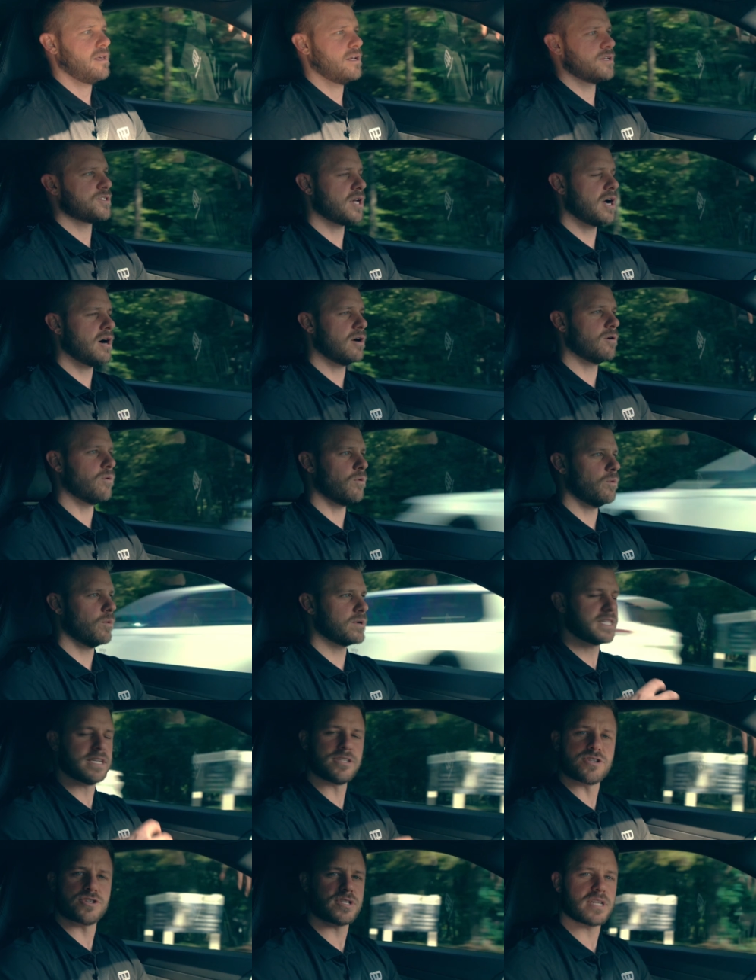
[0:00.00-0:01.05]
So
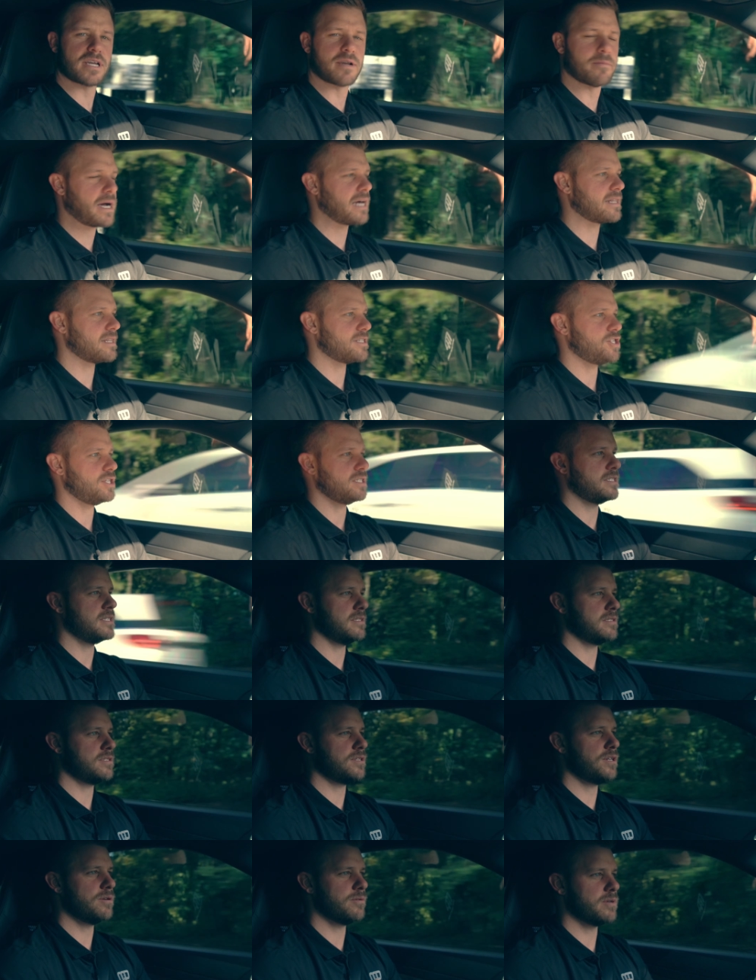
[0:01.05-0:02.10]
what's interesting about the
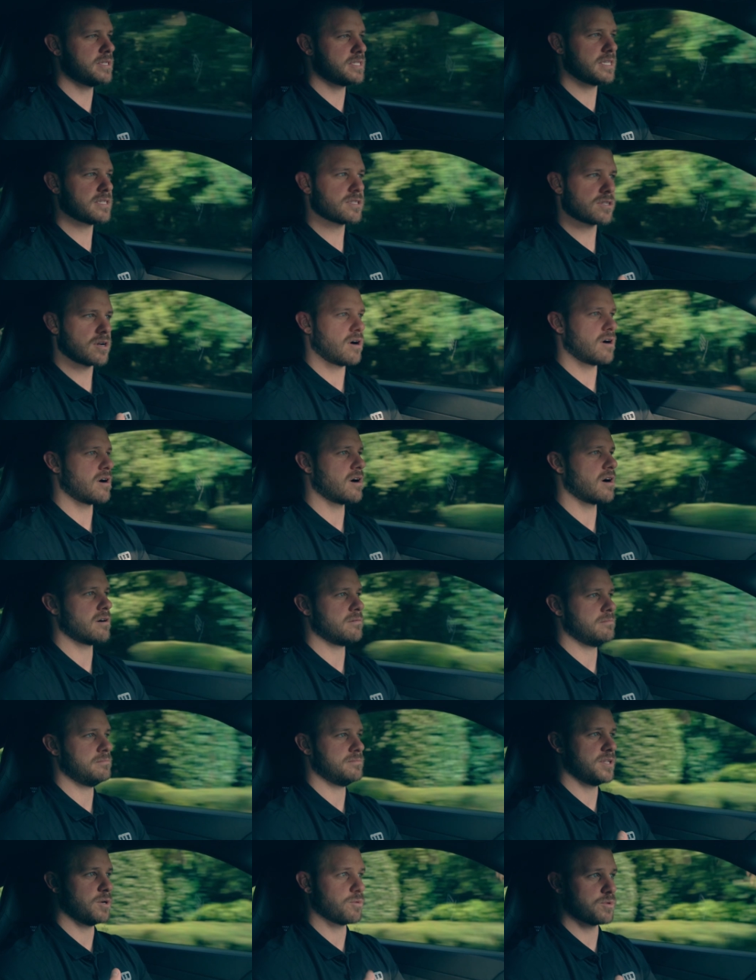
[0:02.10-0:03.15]
GT2 is this car
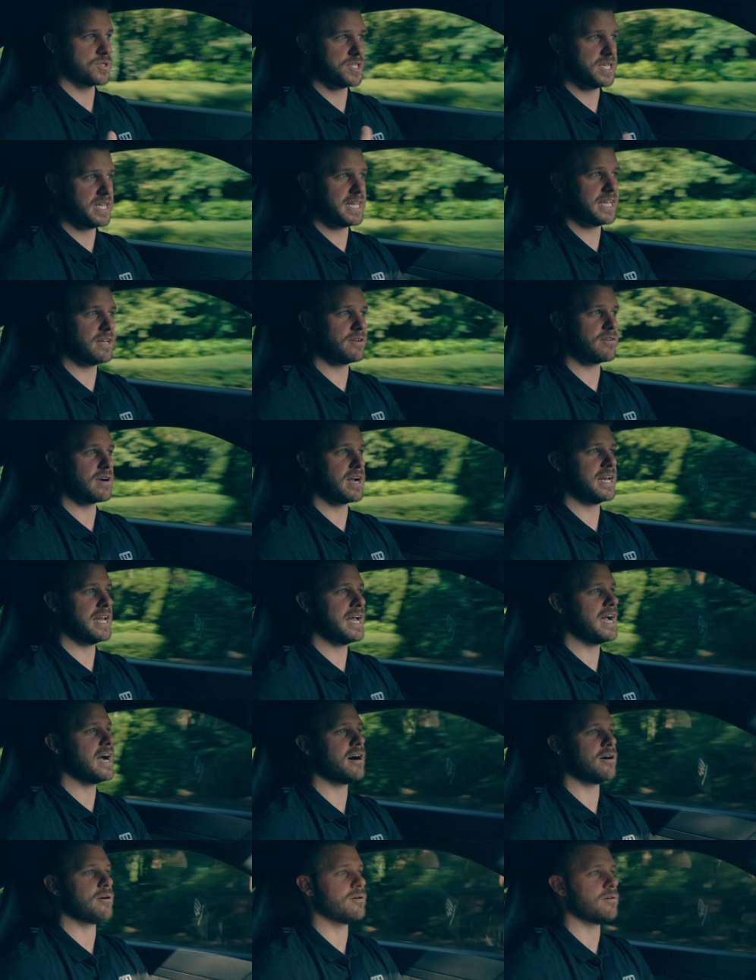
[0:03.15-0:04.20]
that we're sitting in right
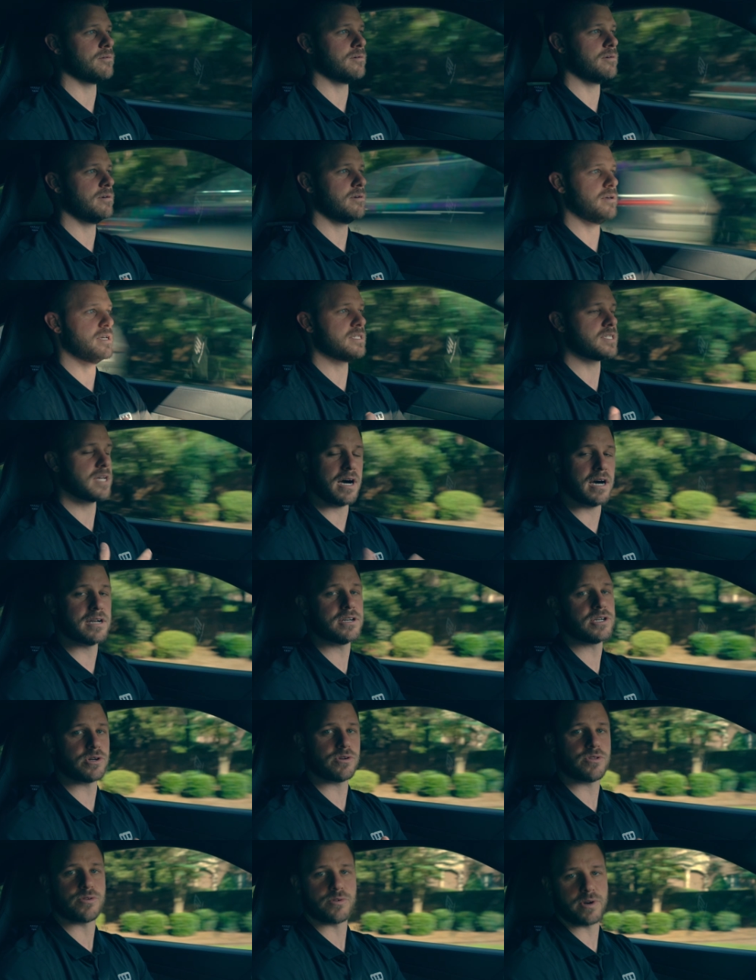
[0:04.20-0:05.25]
now is
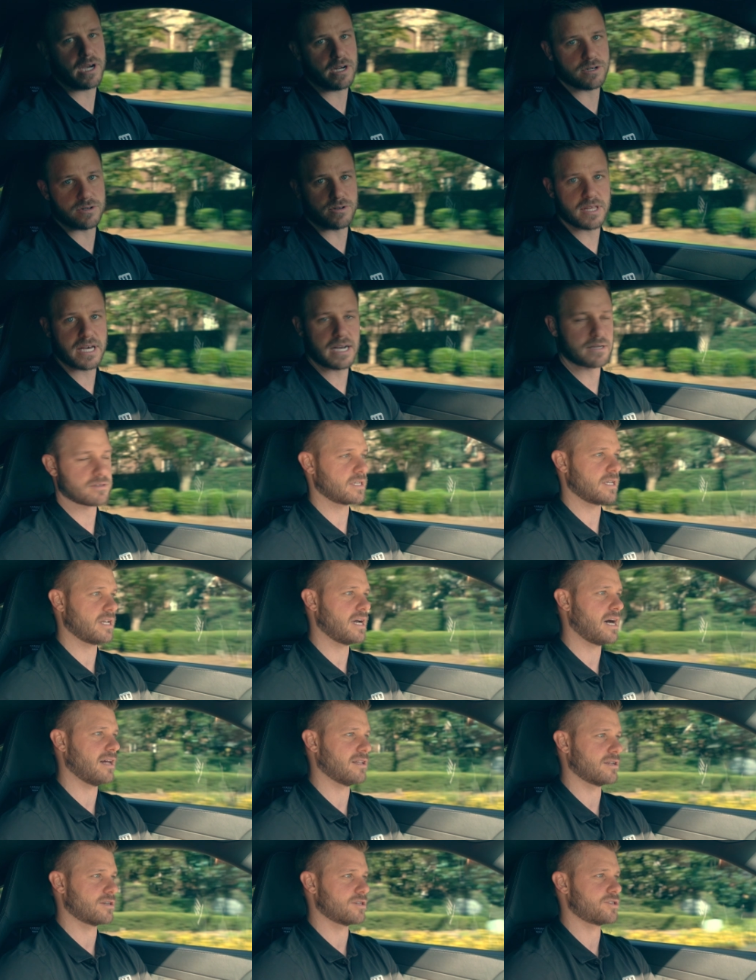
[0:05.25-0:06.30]
under
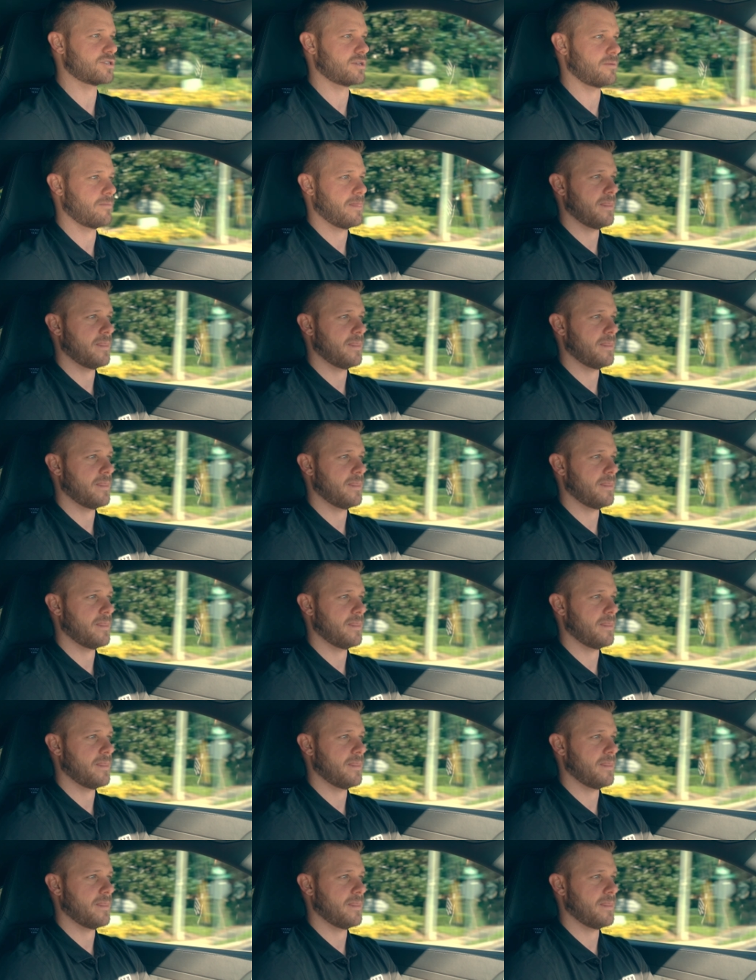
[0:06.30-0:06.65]
$300,000.